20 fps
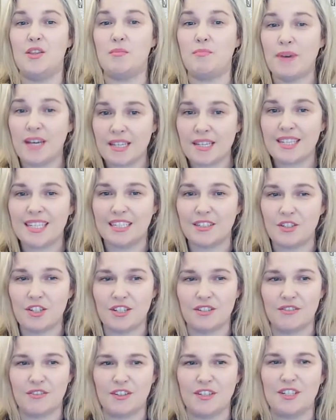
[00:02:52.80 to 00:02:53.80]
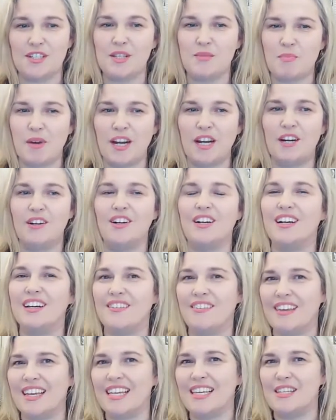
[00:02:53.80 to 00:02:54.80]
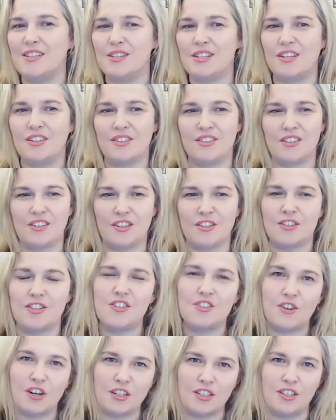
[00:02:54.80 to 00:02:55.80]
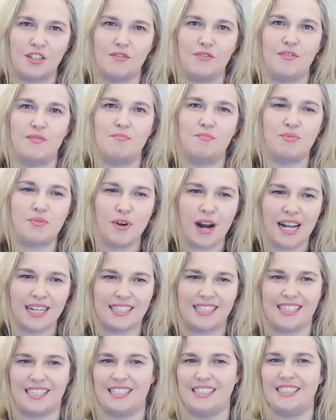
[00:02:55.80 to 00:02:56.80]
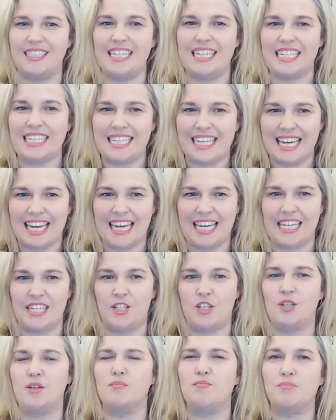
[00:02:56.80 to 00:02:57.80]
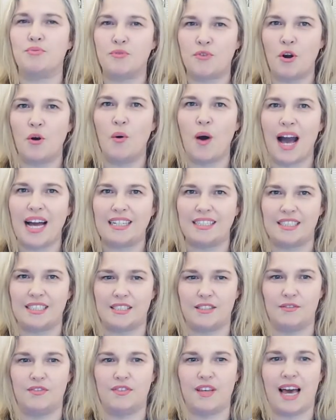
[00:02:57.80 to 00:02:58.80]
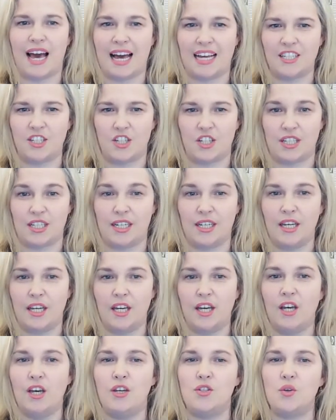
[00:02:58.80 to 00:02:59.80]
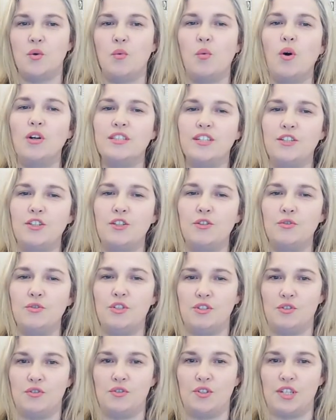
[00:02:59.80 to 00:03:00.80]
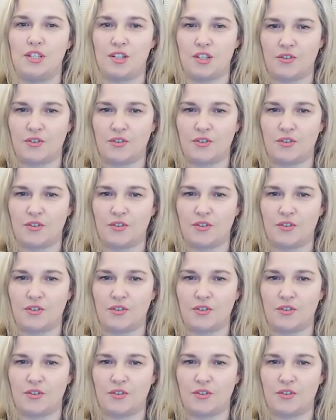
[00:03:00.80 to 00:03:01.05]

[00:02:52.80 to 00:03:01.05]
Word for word: The best solution for despair, I think, is co constructive, practical, engaged, proactive action. So, what can you do to